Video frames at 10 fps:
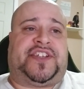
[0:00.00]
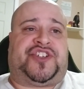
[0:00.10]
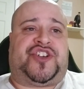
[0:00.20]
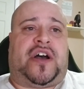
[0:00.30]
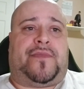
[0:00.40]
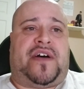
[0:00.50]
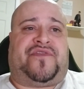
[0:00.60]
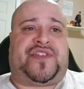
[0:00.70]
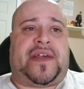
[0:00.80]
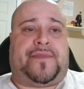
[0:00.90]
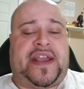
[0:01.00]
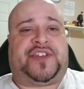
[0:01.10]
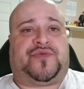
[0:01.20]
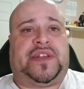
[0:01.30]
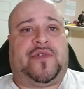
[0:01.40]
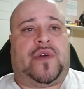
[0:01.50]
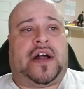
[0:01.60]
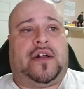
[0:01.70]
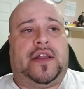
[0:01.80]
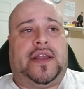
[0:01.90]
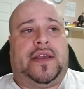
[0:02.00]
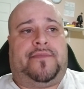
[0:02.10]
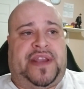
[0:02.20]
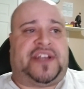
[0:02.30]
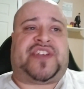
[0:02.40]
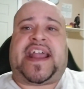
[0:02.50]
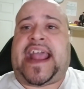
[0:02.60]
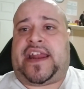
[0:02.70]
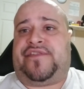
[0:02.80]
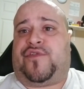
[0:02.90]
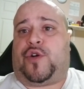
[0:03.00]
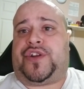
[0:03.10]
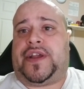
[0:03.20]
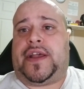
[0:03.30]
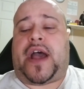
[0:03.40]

this job offer that pays really well because I can't afford